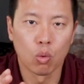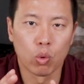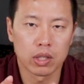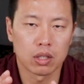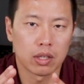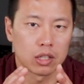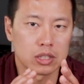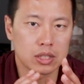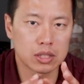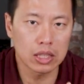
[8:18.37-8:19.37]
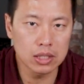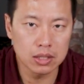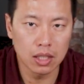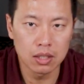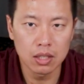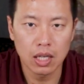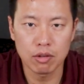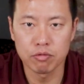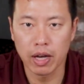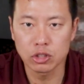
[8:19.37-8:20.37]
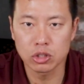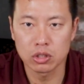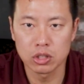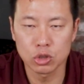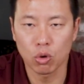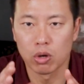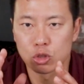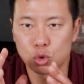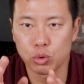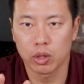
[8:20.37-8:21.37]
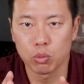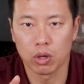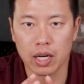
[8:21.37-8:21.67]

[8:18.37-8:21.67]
whether they're seasoned investors or general